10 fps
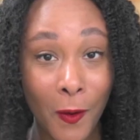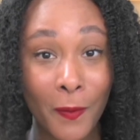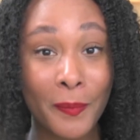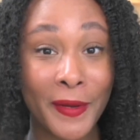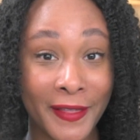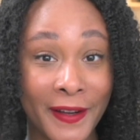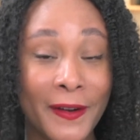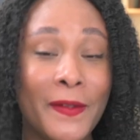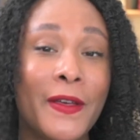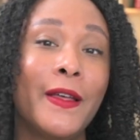all been
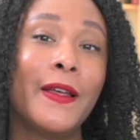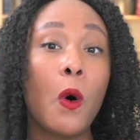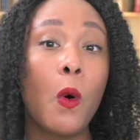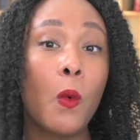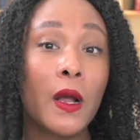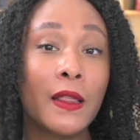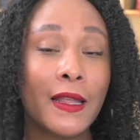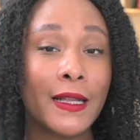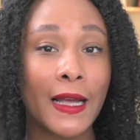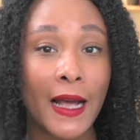there. So one
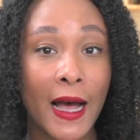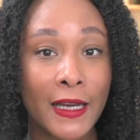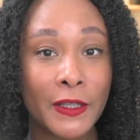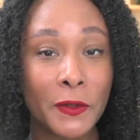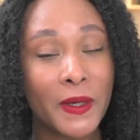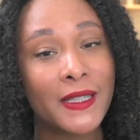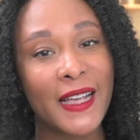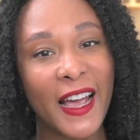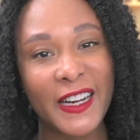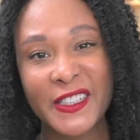thing that I do is
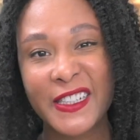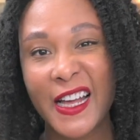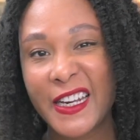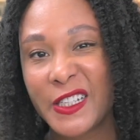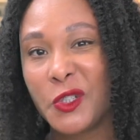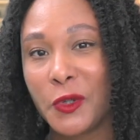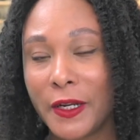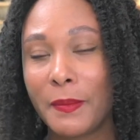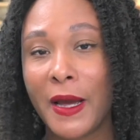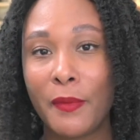actually kind of
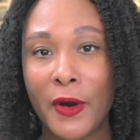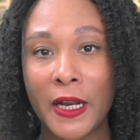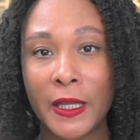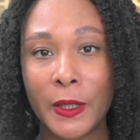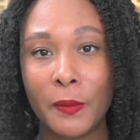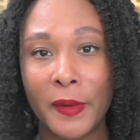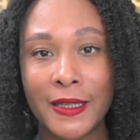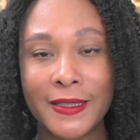trick my brain a little bit.